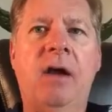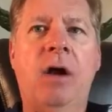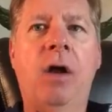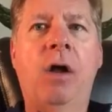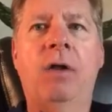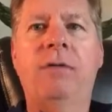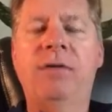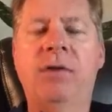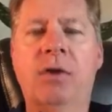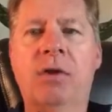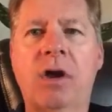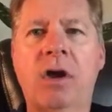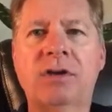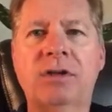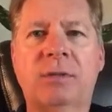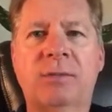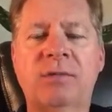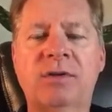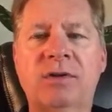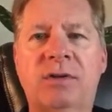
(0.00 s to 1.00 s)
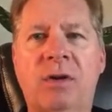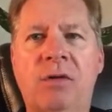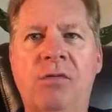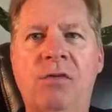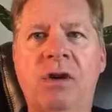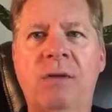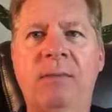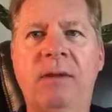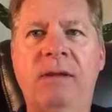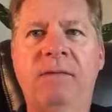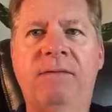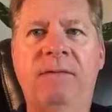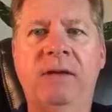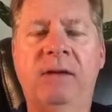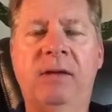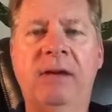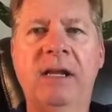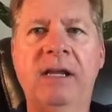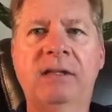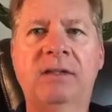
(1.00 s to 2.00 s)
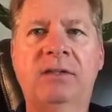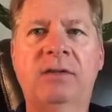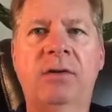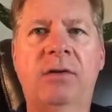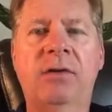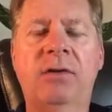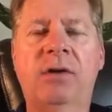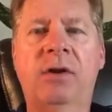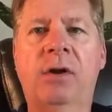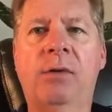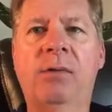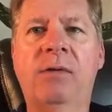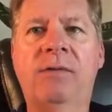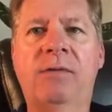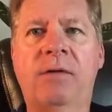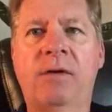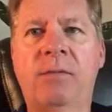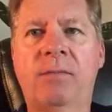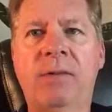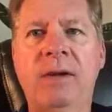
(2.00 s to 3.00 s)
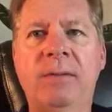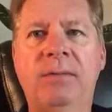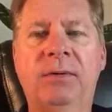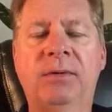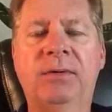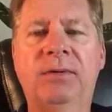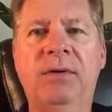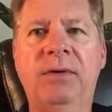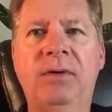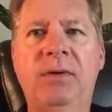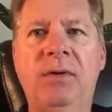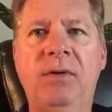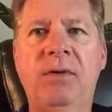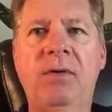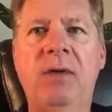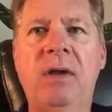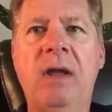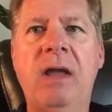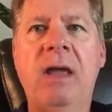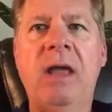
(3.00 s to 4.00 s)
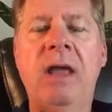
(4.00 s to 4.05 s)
All of your customers don't want to be affiliates, so they're going to refer people to you.